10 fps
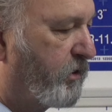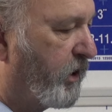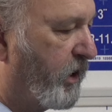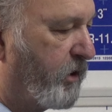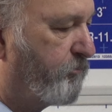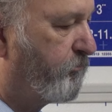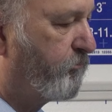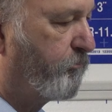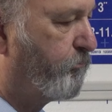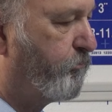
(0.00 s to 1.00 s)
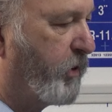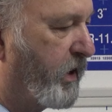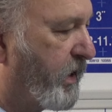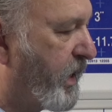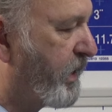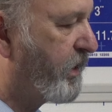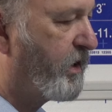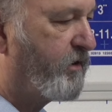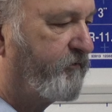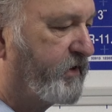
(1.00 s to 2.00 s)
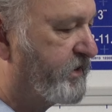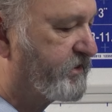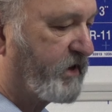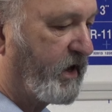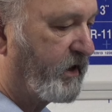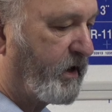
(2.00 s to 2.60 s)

but I love the design.